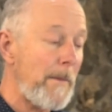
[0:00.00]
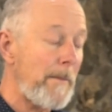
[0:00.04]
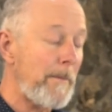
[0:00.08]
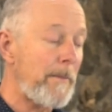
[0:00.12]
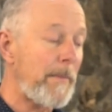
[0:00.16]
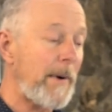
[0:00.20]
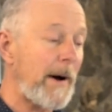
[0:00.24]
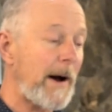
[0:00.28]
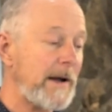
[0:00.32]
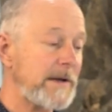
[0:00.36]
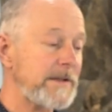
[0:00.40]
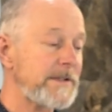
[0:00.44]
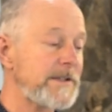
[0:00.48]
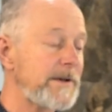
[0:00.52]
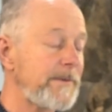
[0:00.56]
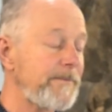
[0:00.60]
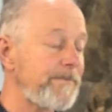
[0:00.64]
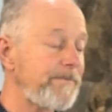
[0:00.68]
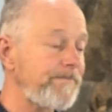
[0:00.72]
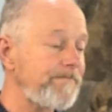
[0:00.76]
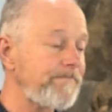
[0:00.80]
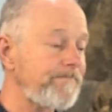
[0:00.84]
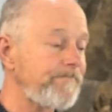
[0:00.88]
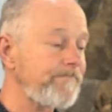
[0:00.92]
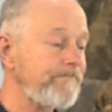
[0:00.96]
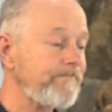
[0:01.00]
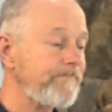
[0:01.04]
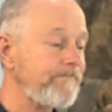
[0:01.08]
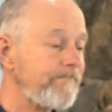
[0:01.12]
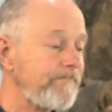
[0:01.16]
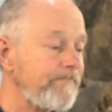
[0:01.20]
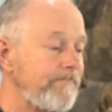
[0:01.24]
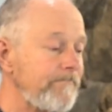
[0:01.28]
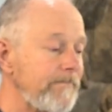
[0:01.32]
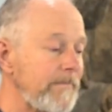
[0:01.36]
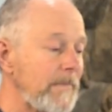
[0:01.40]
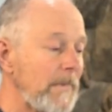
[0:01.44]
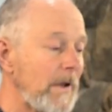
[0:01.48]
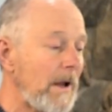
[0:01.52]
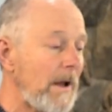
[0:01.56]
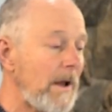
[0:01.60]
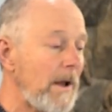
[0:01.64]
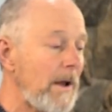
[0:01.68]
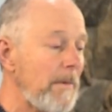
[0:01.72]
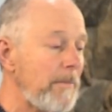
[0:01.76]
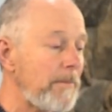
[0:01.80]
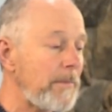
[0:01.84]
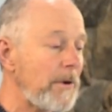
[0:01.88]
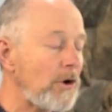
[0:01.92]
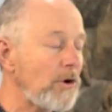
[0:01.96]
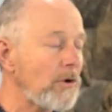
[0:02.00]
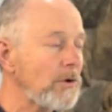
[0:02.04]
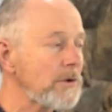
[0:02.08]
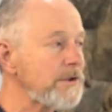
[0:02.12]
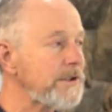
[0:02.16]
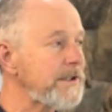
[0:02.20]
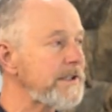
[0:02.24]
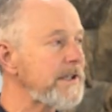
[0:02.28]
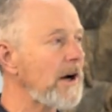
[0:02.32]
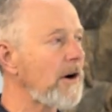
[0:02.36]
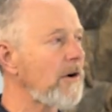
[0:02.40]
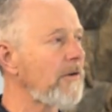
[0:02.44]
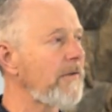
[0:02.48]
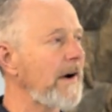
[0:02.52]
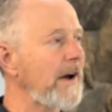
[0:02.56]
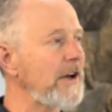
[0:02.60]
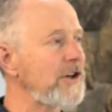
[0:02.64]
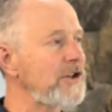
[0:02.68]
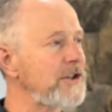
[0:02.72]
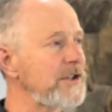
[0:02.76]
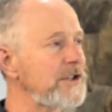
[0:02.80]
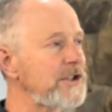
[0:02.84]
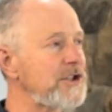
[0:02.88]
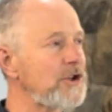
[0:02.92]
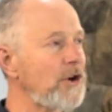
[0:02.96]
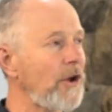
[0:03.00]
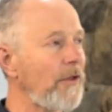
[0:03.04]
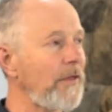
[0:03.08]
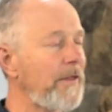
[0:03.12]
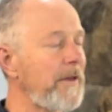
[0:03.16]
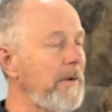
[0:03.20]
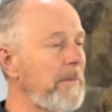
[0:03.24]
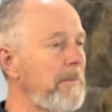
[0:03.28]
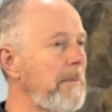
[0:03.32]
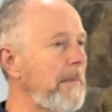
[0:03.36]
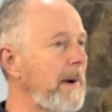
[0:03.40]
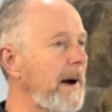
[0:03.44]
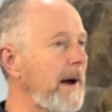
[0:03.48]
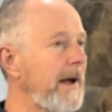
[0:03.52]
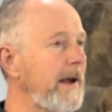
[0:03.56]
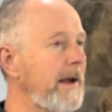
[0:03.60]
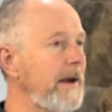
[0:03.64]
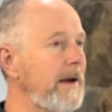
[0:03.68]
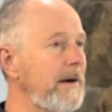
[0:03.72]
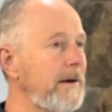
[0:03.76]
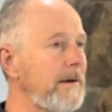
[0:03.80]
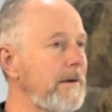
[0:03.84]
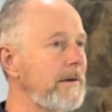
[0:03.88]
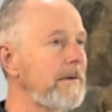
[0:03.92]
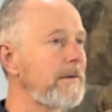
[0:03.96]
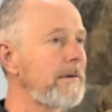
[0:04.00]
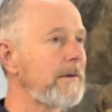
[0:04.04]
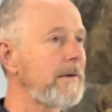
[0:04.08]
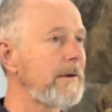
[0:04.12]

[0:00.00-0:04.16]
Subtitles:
but because salvation's not the main